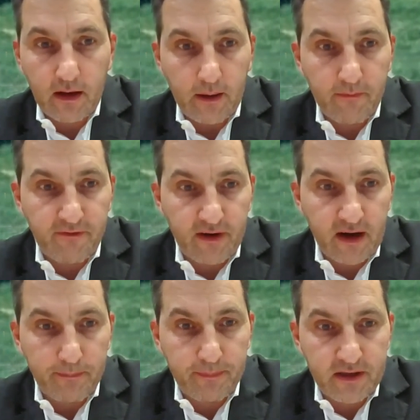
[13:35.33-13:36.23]
I'm
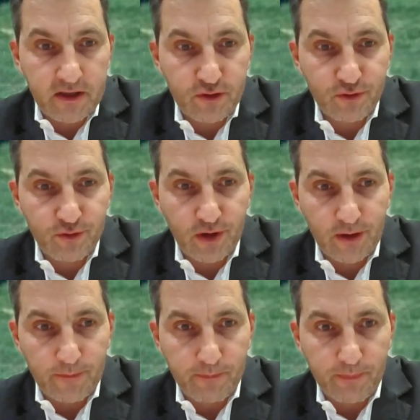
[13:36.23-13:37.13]
very happy
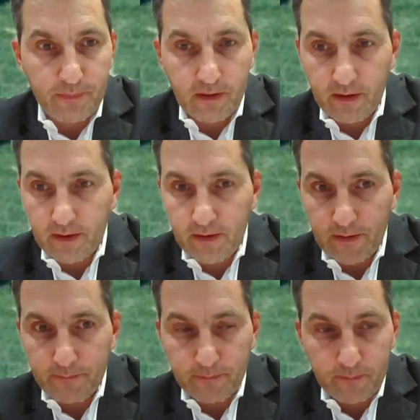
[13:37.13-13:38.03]
to
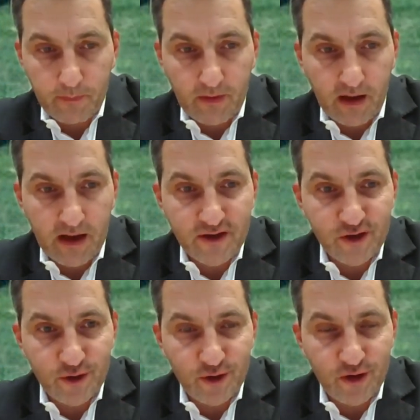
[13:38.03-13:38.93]

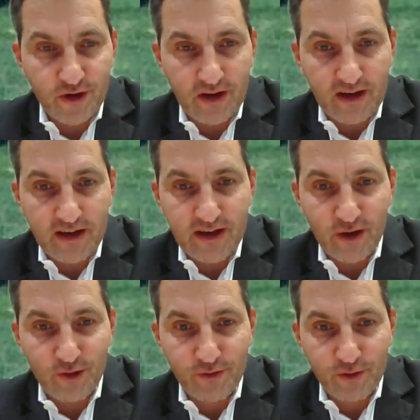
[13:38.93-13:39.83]
answer
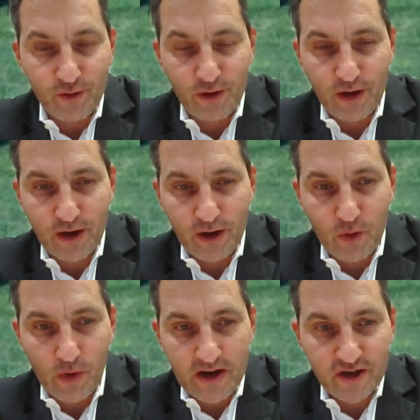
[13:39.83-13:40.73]
any of your
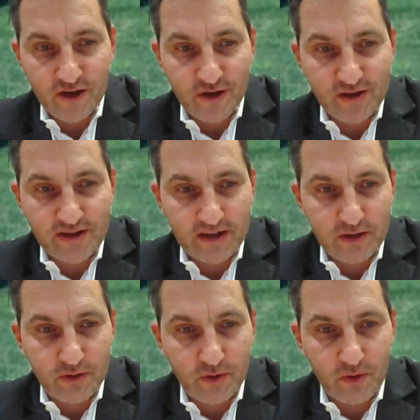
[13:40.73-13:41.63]
questions
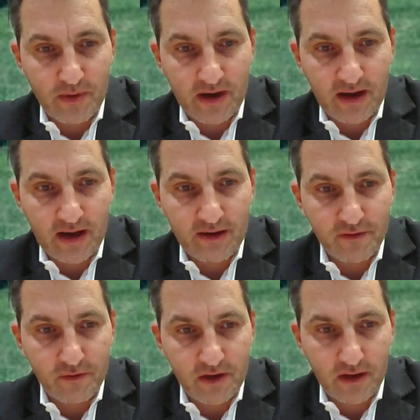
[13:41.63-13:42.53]
that you may
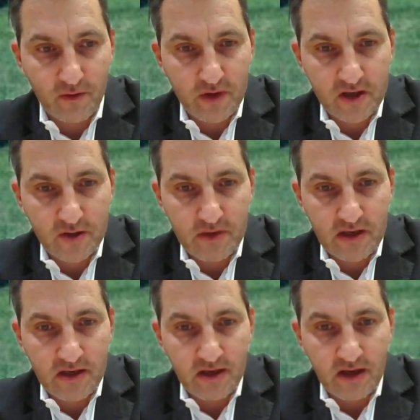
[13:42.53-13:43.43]
have. You can reach
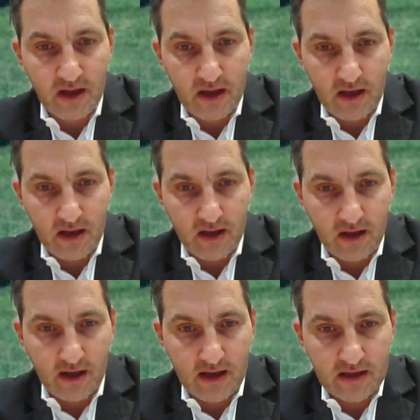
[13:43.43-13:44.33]
me here
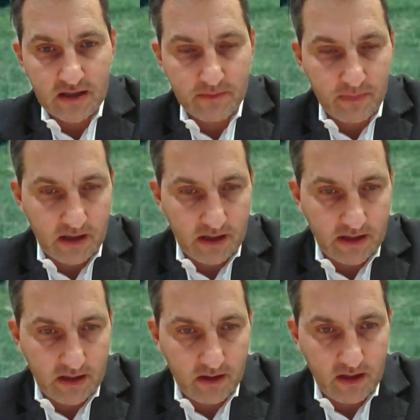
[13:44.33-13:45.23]
at
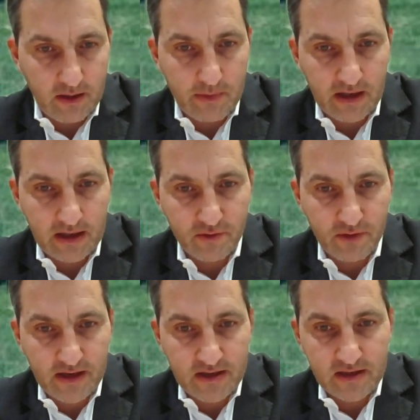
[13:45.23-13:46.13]
my email
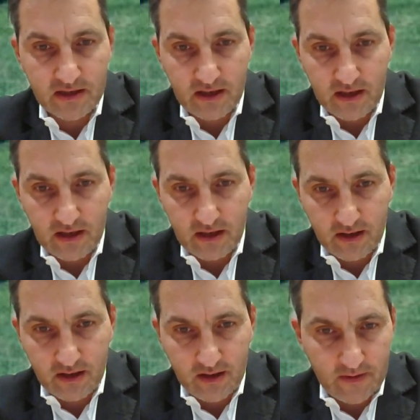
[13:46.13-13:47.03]
address.
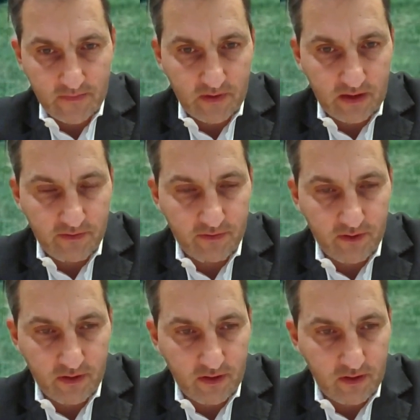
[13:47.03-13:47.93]
If
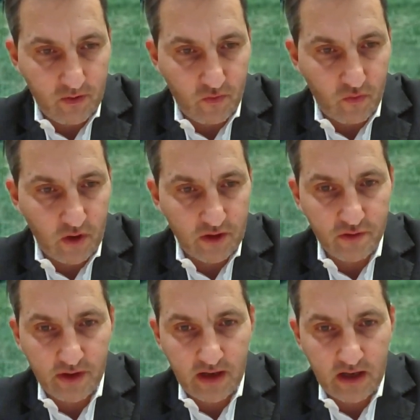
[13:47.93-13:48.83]
you want
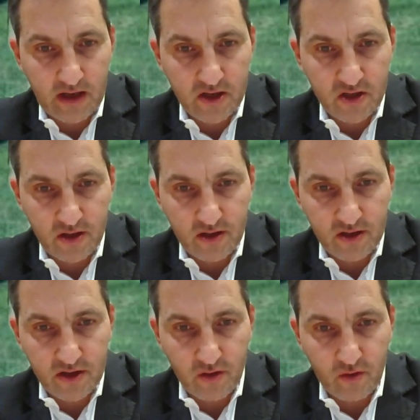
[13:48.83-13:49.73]
to engage,
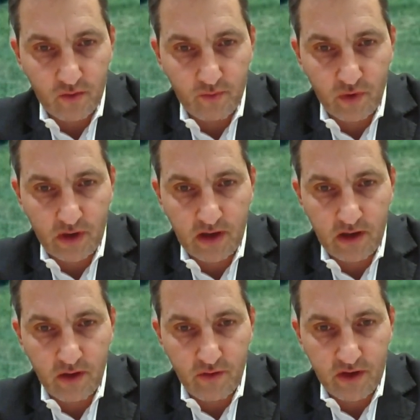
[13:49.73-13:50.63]

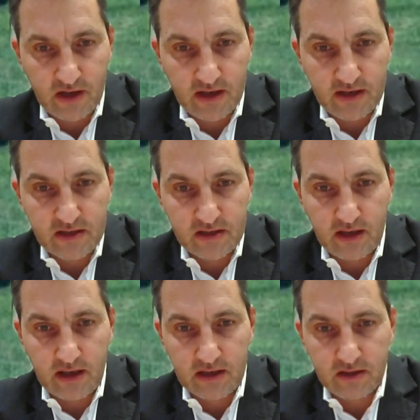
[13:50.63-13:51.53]

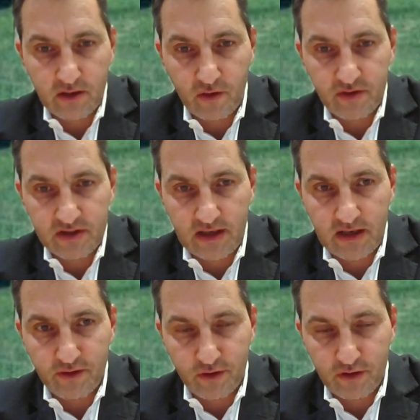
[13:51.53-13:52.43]

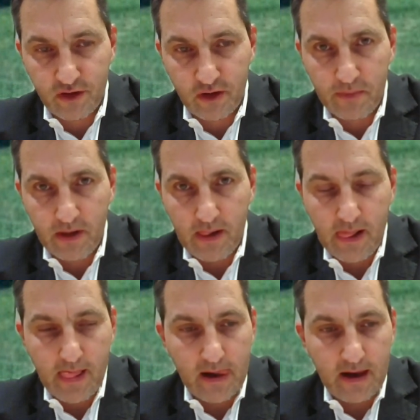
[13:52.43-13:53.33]
jerome.lucaes@rusal.com,
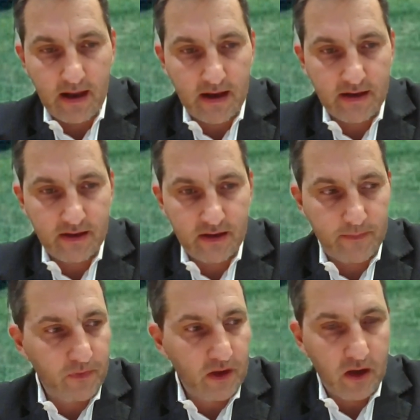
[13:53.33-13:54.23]

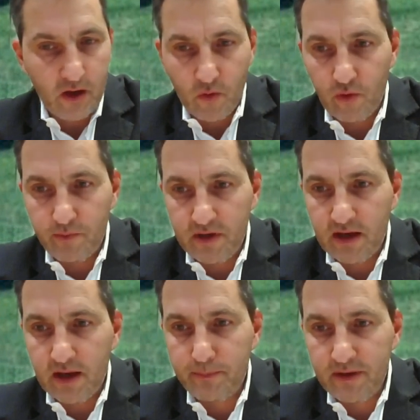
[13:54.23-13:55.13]
and we'll be
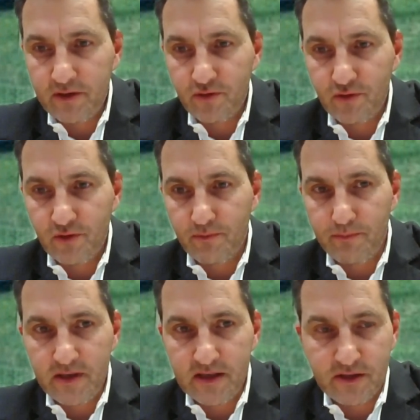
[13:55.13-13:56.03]
happy to
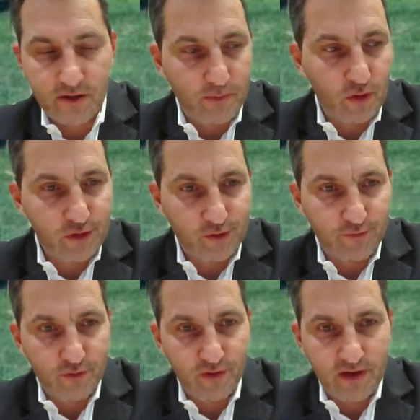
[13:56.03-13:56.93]
meet most
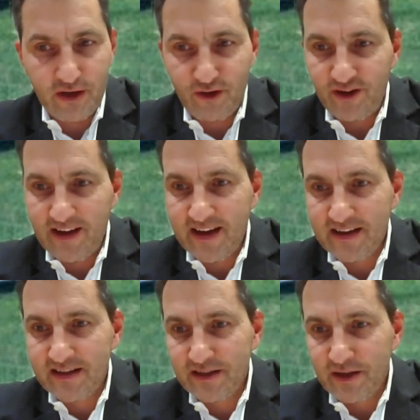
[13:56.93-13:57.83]
of you in the
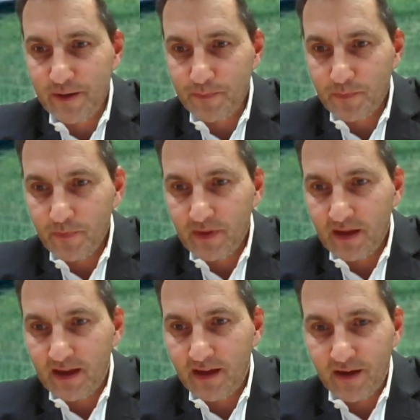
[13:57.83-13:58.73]
next
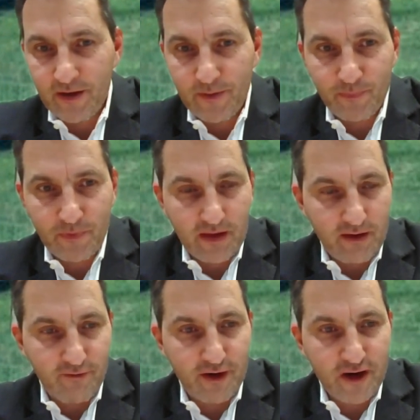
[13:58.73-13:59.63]
um,
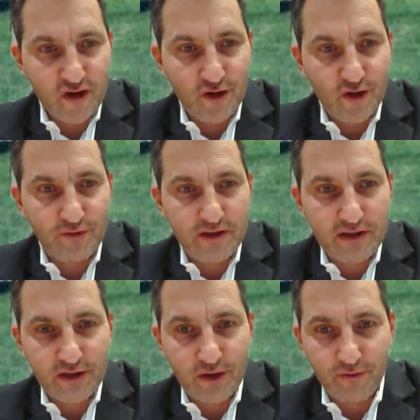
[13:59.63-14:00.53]
version of
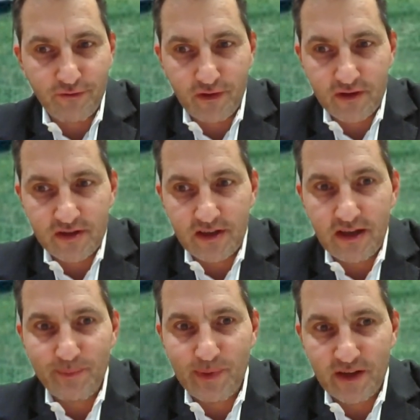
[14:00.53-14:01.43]
this conference
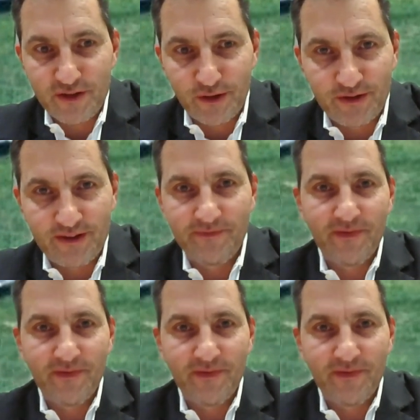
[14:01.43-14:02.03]
in person.